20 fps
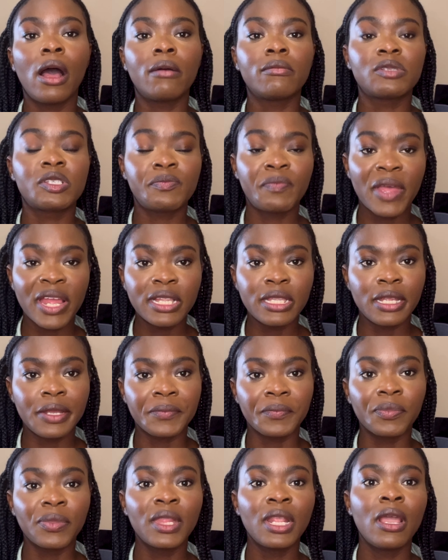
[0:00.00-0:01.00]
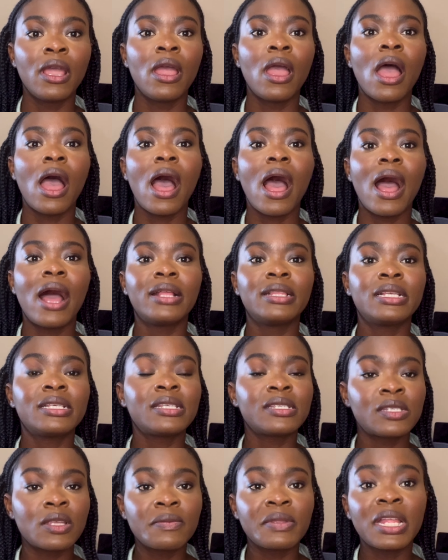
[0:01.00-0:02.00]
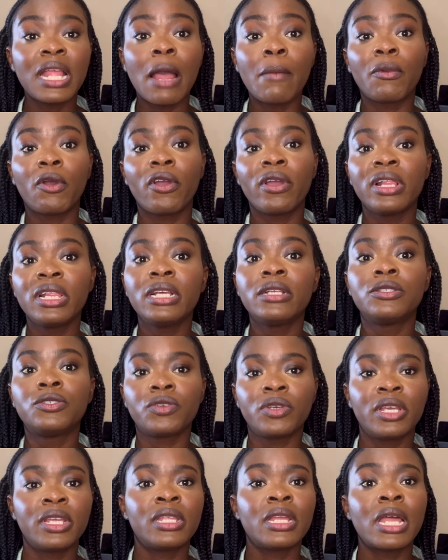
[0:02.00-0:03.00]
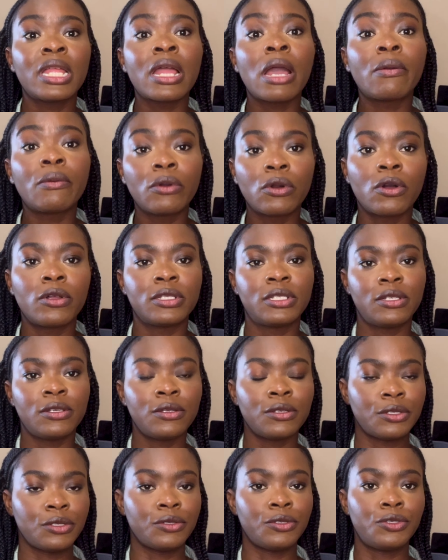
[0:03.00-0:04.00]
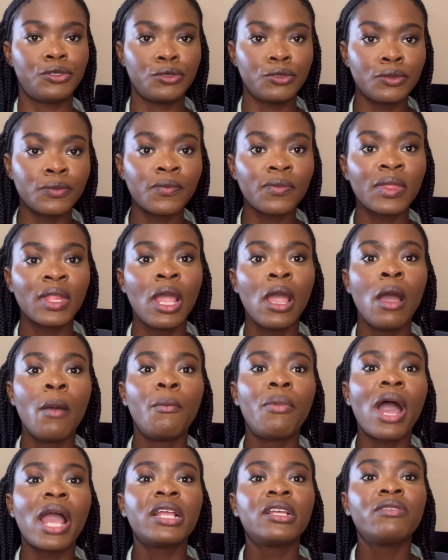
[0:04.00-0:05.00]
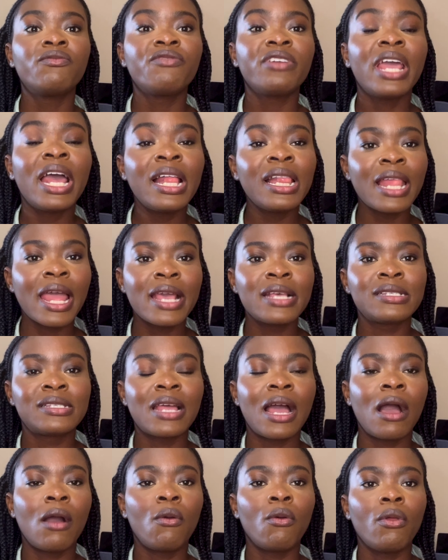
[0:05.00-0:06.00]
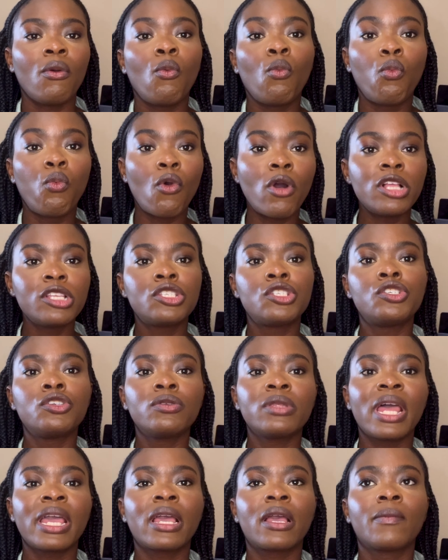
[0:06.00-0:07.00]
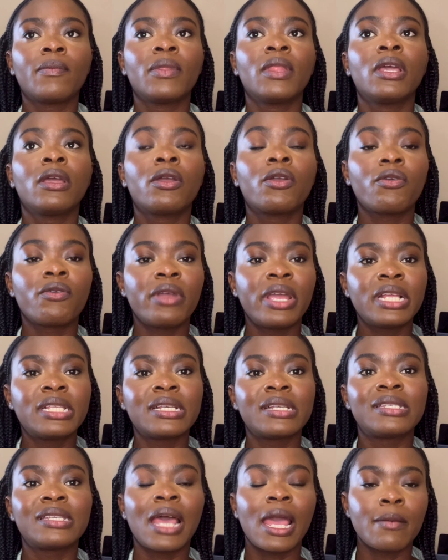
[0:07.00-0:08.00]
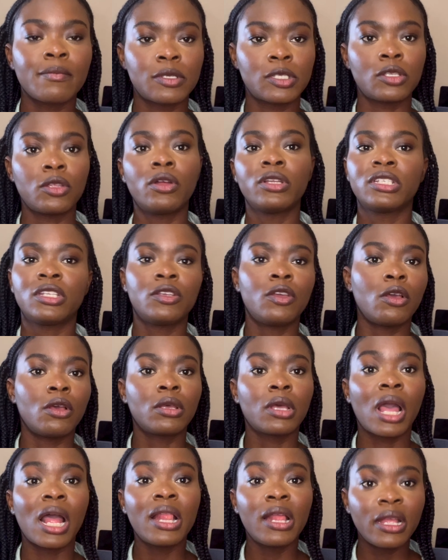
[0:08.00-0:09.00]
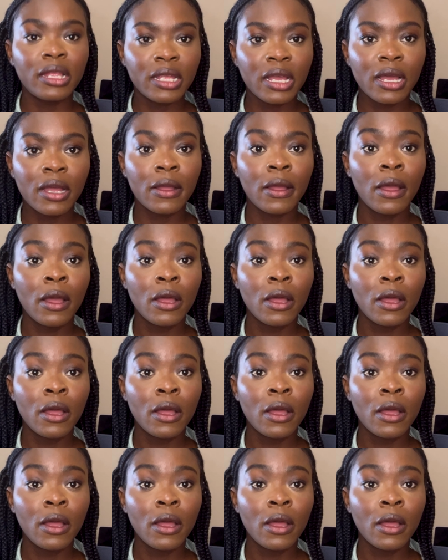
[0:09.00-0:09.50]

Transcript: spending. And this is something I'm currently doing and I will continue to do. But I realized that once you like create a time slot in your calendar